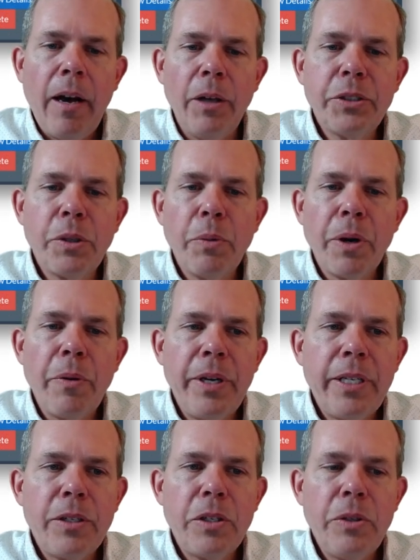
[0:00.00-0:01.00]
Also, we're
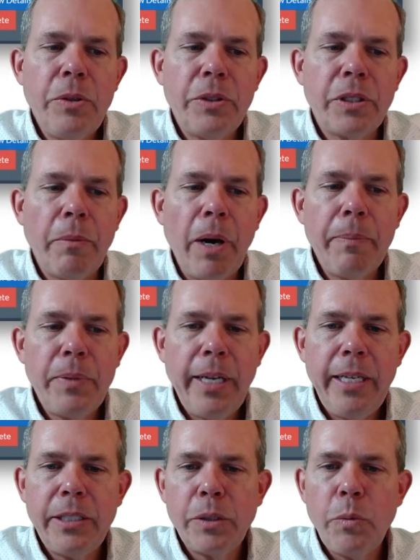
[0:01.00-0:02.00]
going to do some
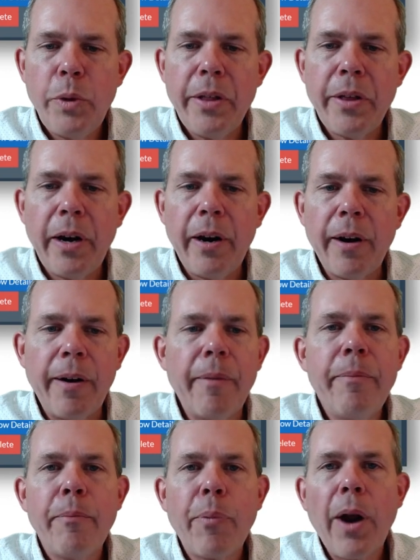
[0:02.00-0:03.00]
updates with our
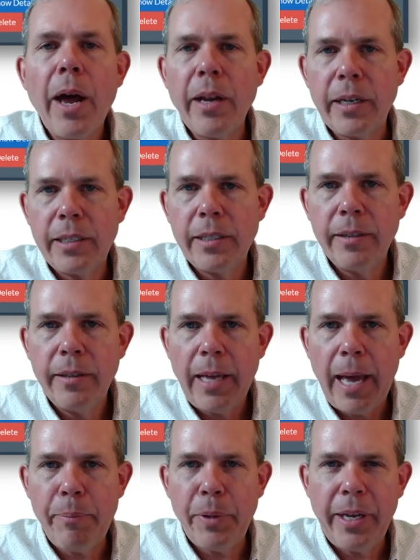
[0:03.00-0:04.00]
product
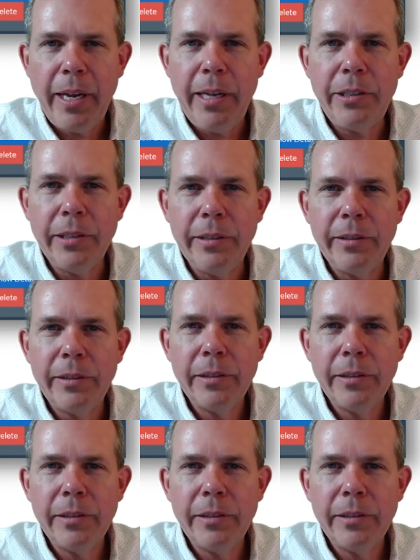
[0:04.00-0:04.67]
application.